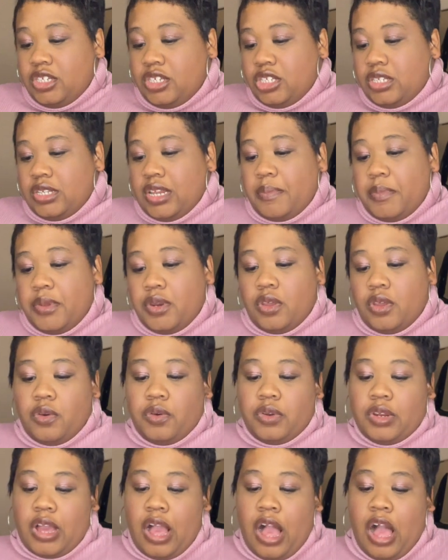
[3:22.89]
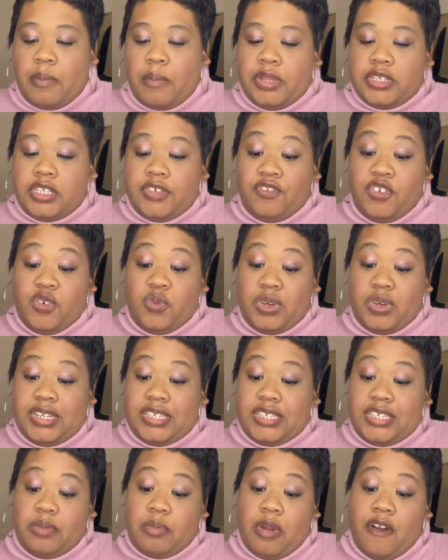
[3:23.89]
Just let me know in the comments if you want to
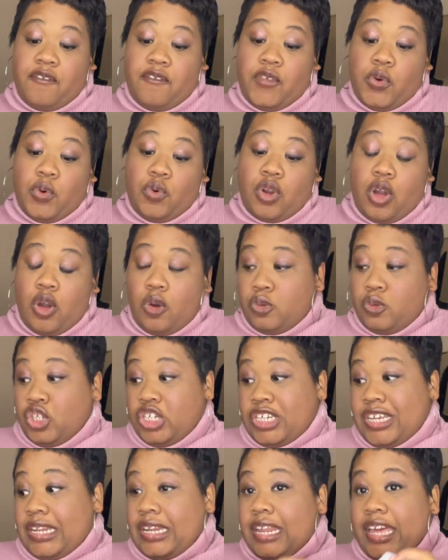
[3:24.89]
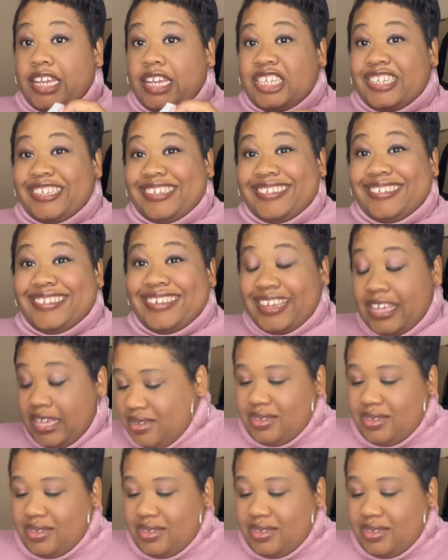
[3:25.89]
see my full Coach collection.